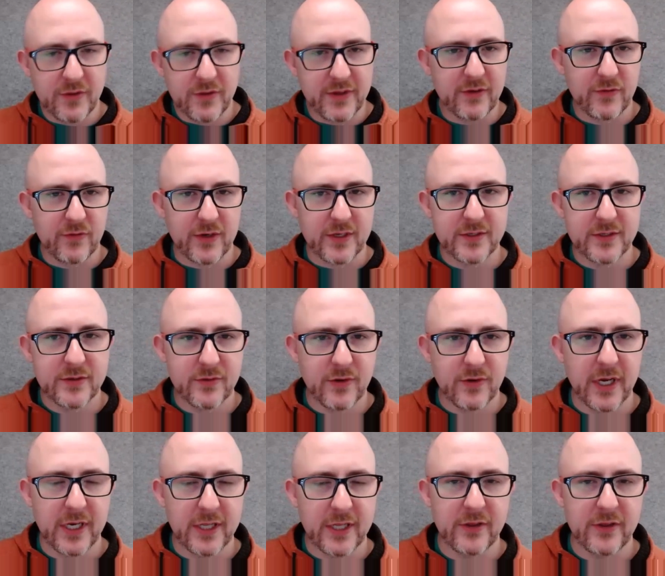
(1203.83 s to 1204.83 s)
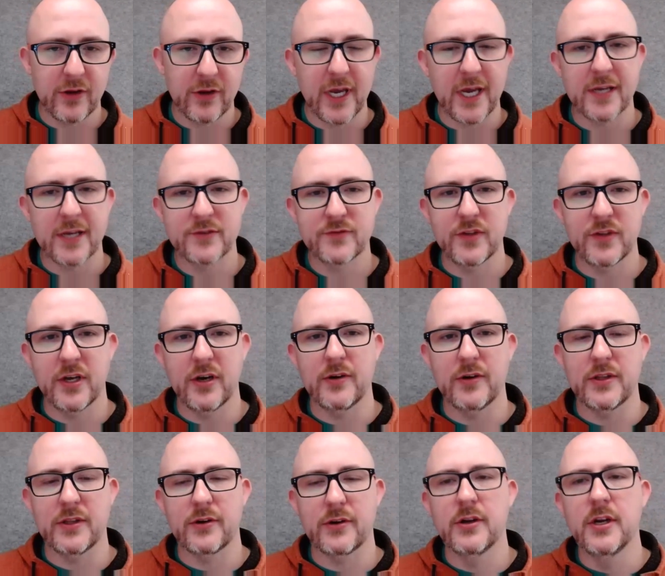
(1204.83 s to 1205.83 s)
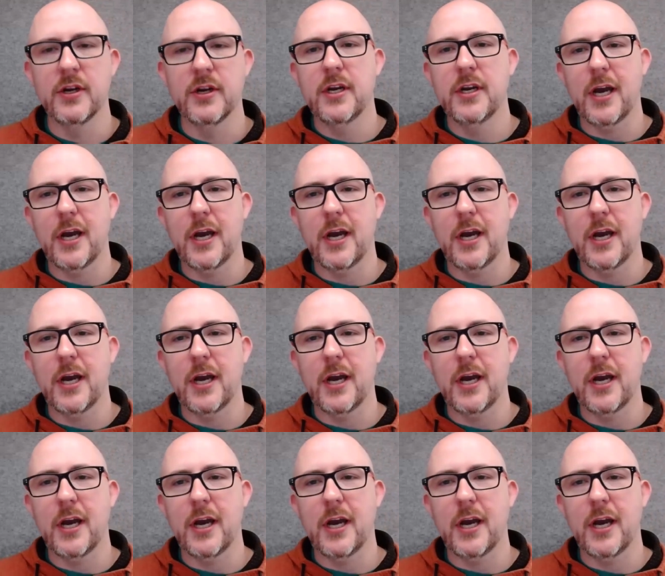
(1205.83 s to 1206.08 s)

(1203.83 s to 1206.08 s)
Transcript: difference, right, in their cash flow and their,